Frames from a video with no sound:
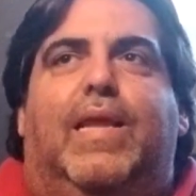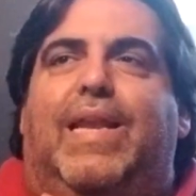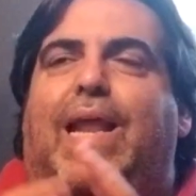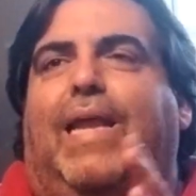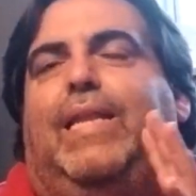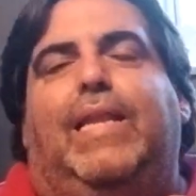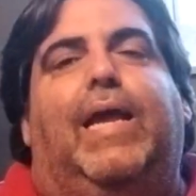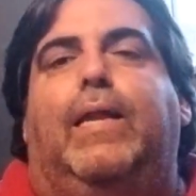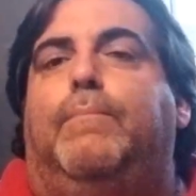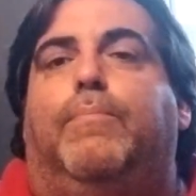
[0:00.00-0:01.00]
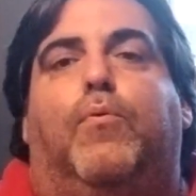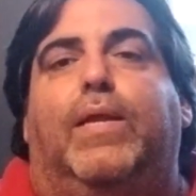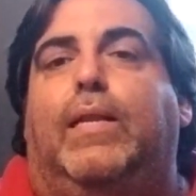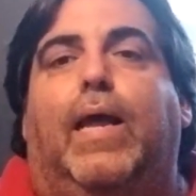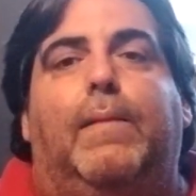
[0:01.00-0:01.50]

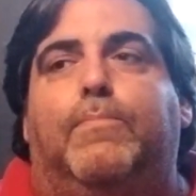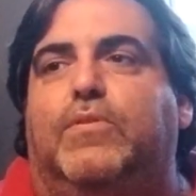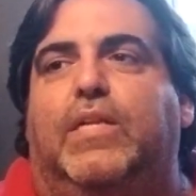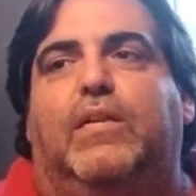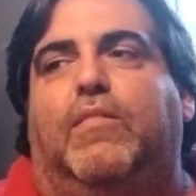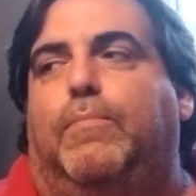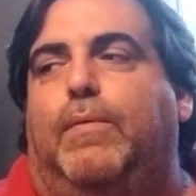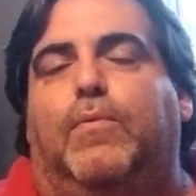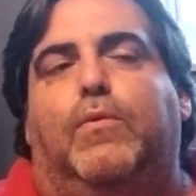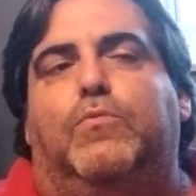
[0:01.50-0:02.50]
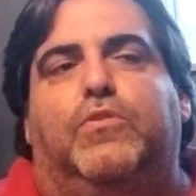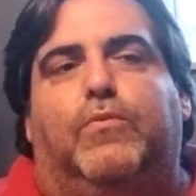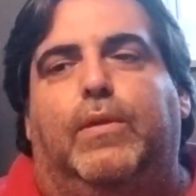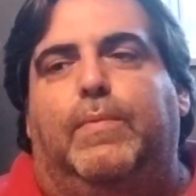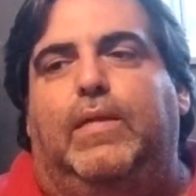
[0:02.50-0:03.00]
99.9% of the people that were
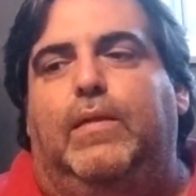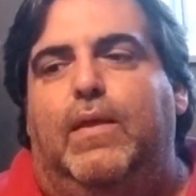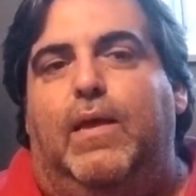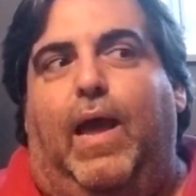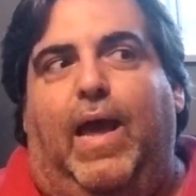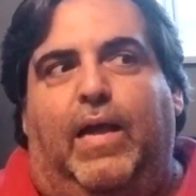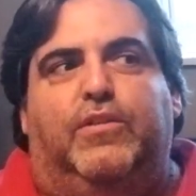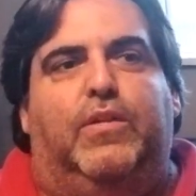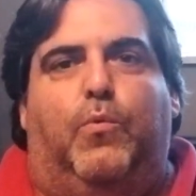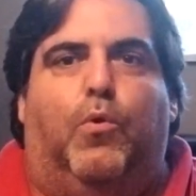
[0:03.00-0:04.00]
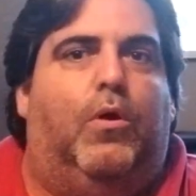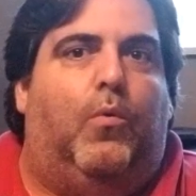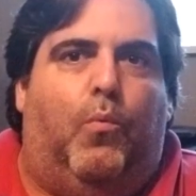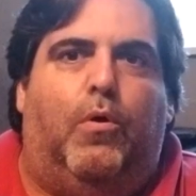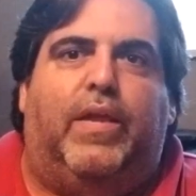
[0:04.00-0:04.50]
screaming actually
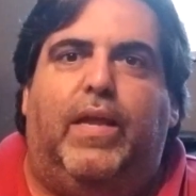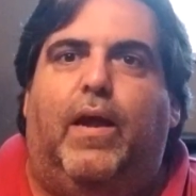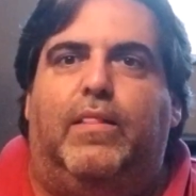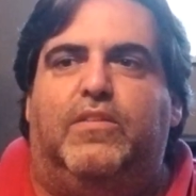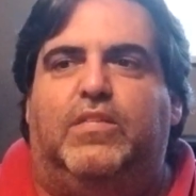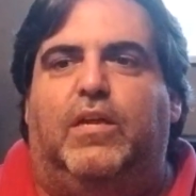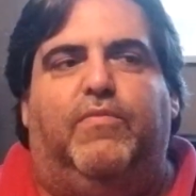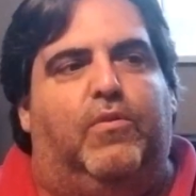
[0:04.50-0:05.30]
weren't working on the stuff.